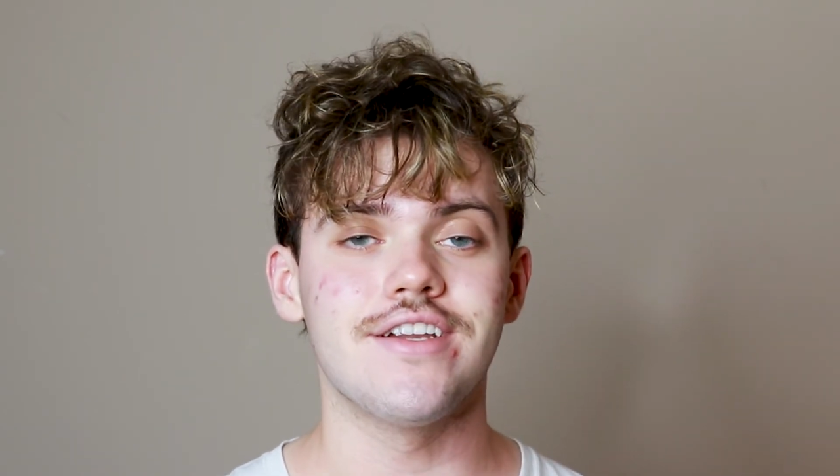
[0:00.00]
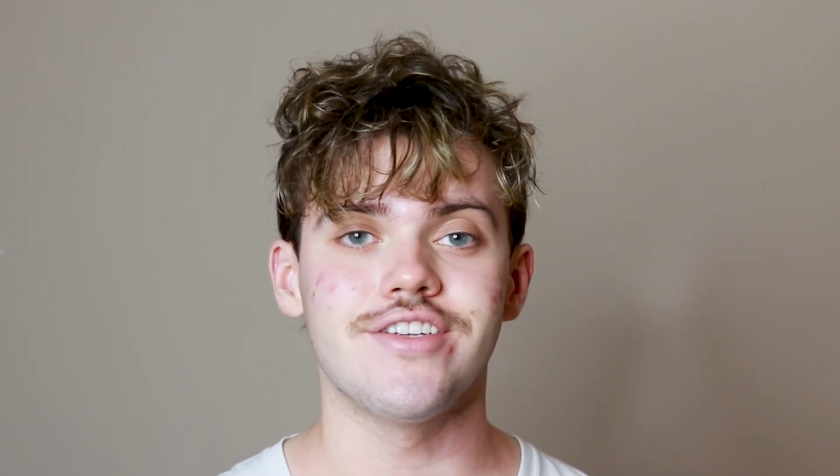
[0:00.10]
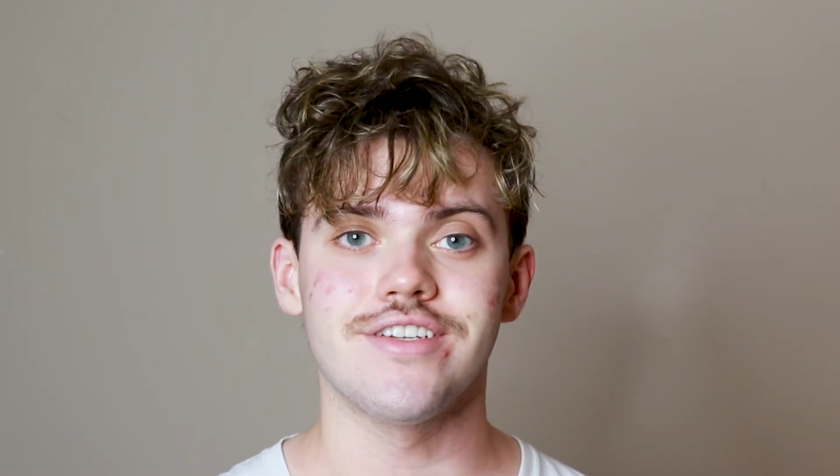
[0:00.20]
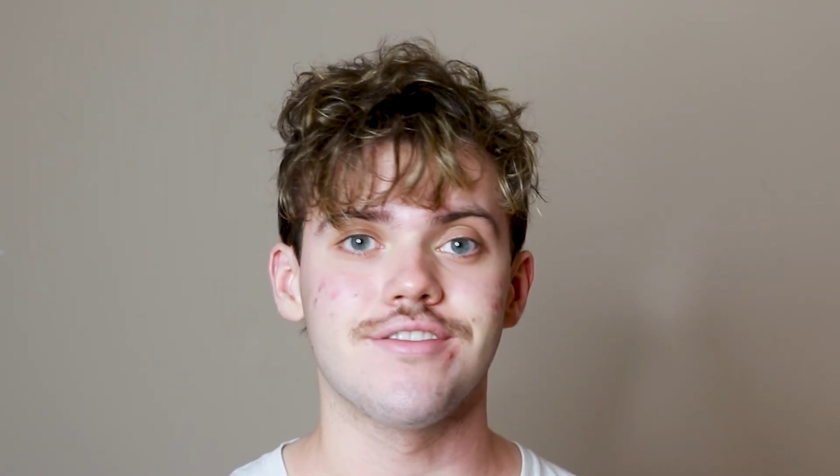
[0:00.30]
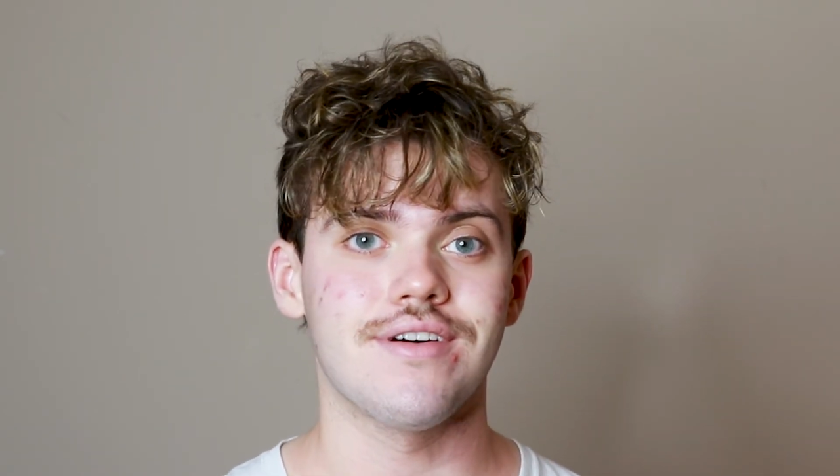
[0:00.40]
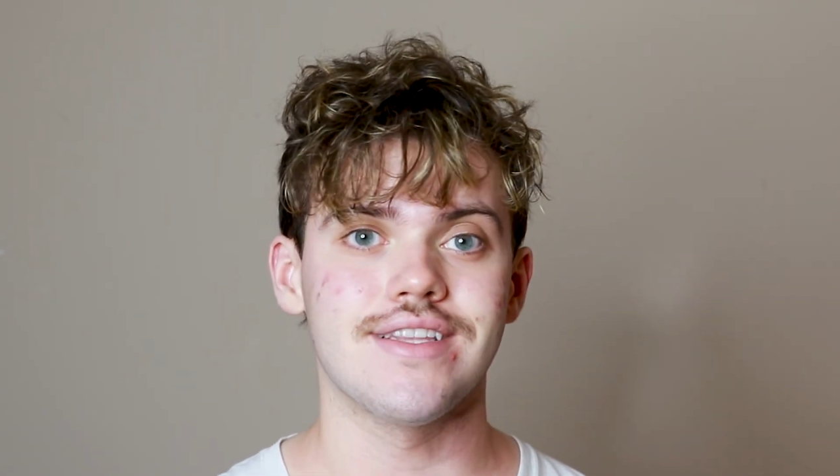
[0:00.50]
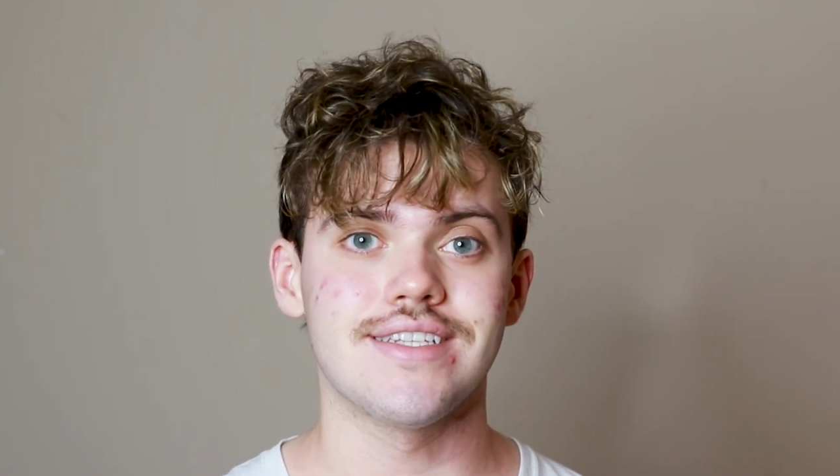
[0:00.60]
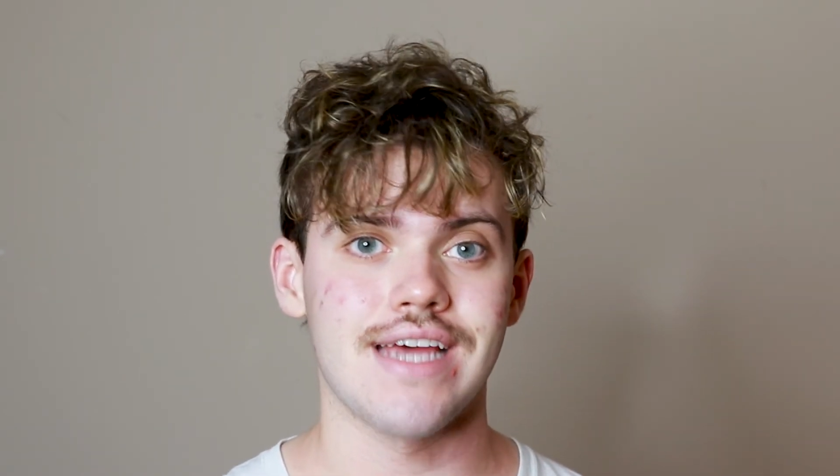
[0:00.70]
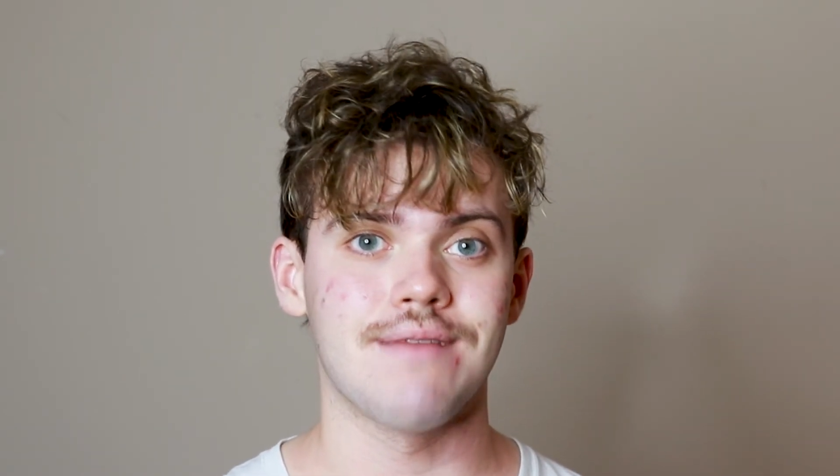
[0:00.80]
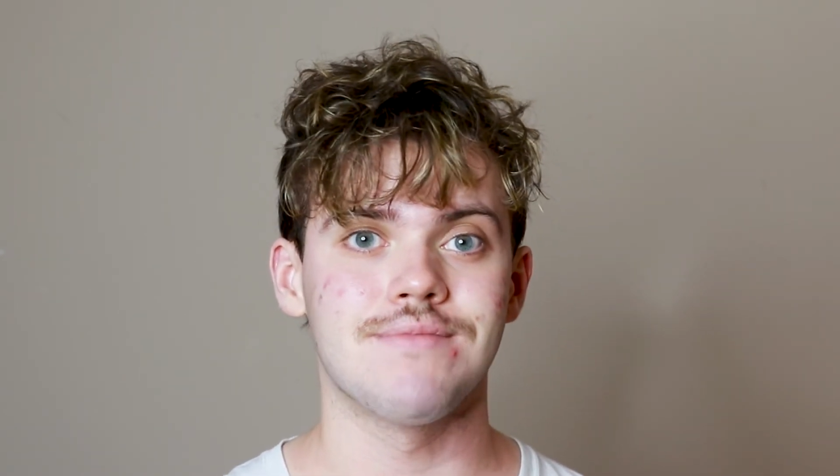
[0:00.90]
gentle at the
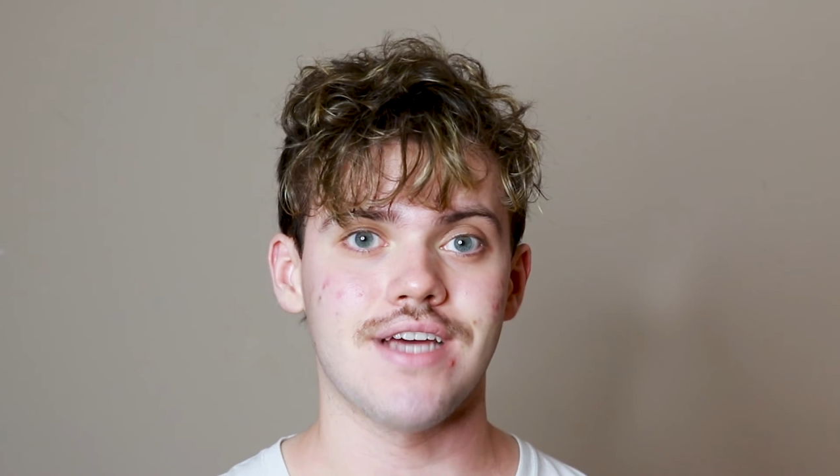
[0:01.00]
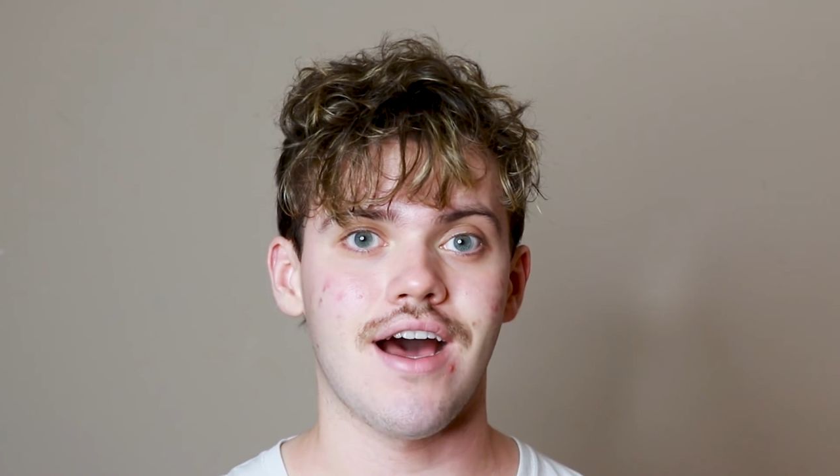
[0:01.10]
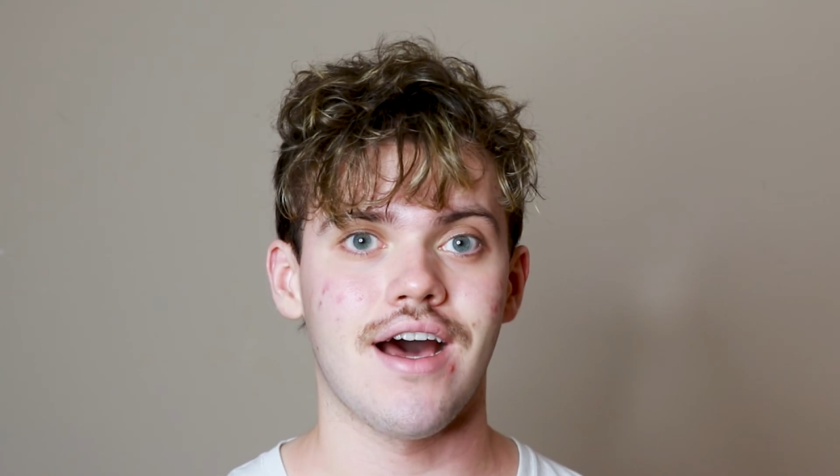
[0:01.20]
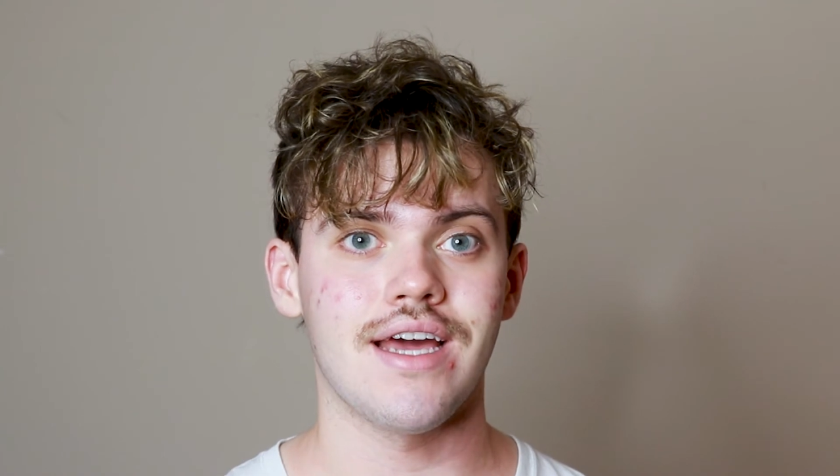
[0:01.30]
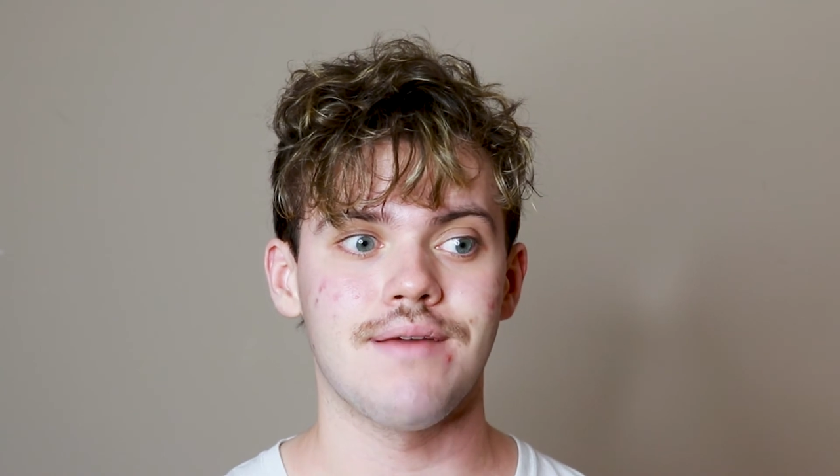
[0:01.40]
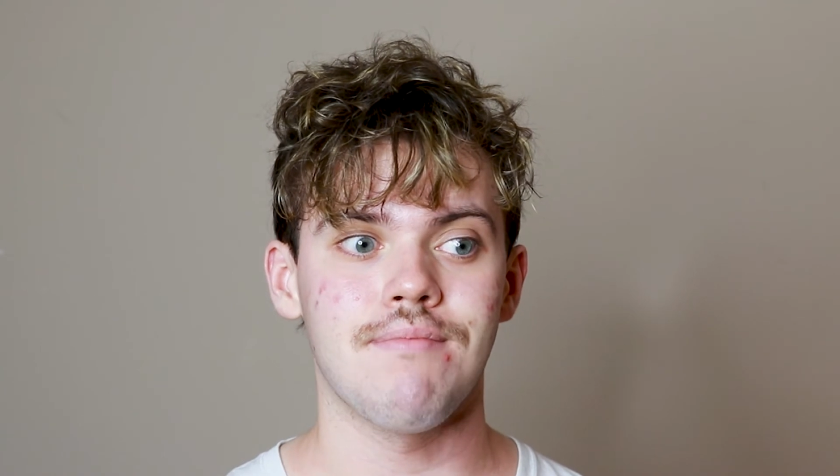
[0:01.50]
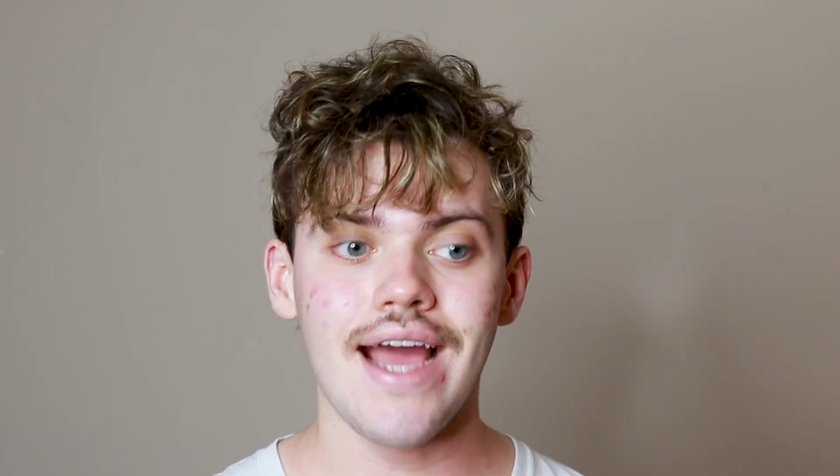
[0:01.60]
same time.